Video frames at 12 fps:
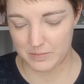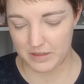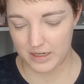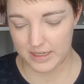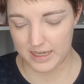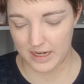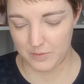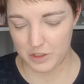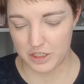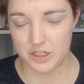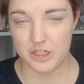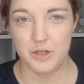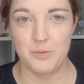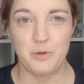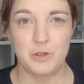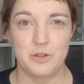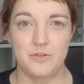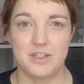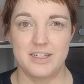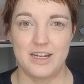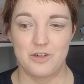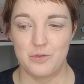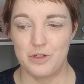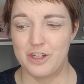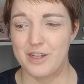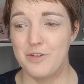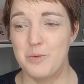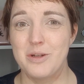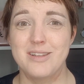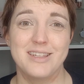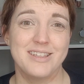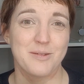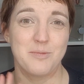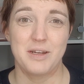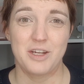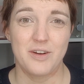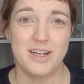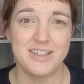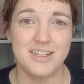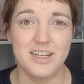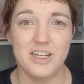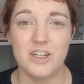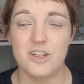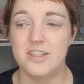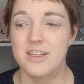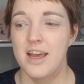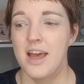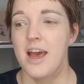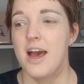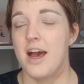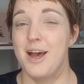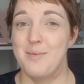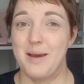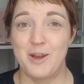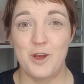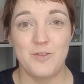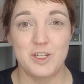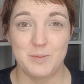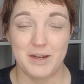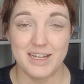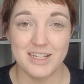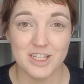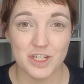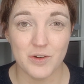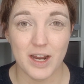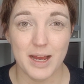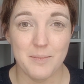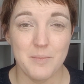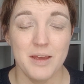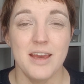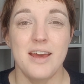But yeah, I wanted to do a more soft and natural look. If you want to see some of my crazier looks, head over to my Instagram.